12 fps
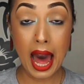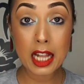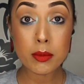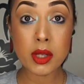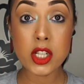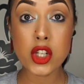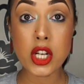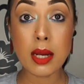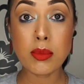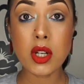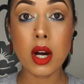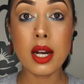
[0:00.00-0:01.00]
almond
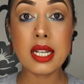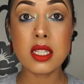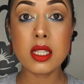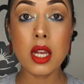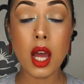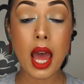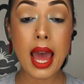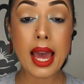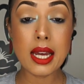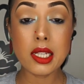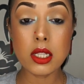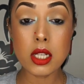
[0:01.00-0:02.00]
shaped eyes
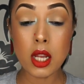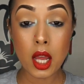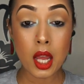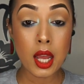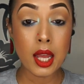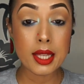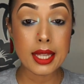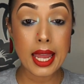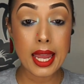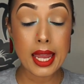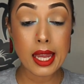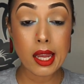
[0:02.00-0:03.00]
and
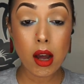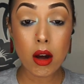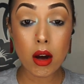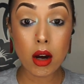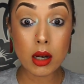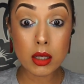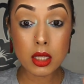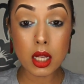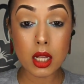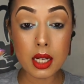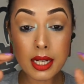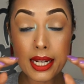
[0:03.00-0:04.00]
they are
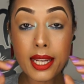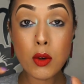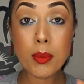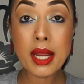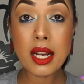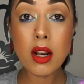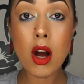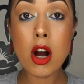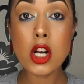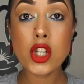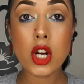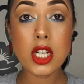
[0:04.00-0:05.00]
a little bit
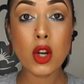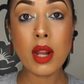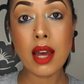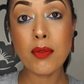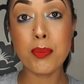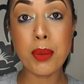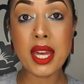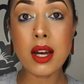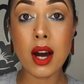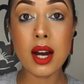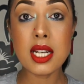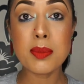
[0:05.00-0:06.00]
large. I don't have big
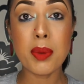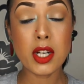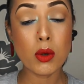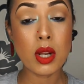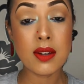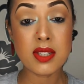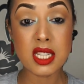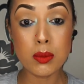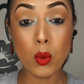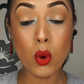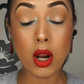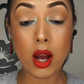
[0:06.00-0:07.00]
eyes, but I don't have
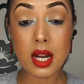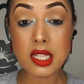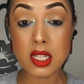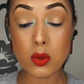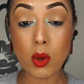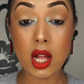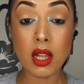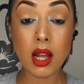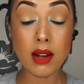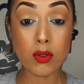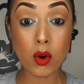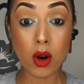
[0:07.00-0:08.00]
small eyes as well.
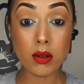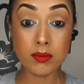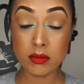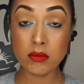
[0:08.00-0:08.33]
I've got